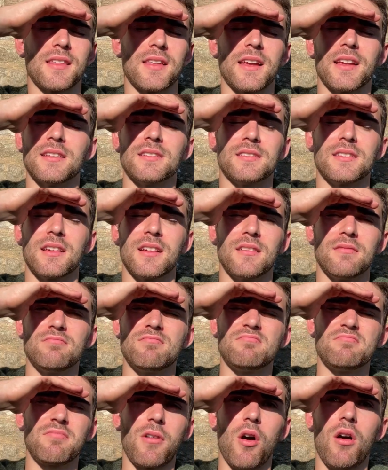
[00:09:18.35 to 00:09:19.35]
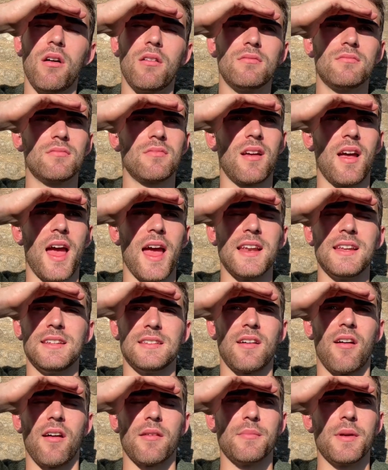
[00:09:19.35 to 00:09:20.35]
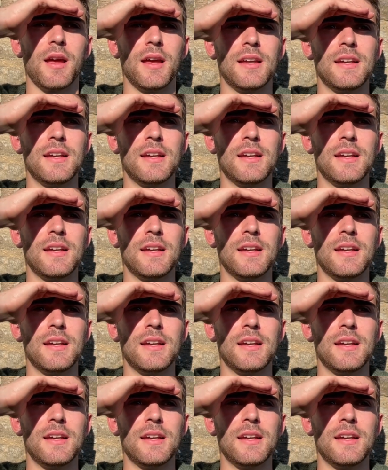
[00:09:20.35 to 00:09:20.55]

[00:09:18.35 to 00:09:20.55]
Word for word: things that oh, anytime.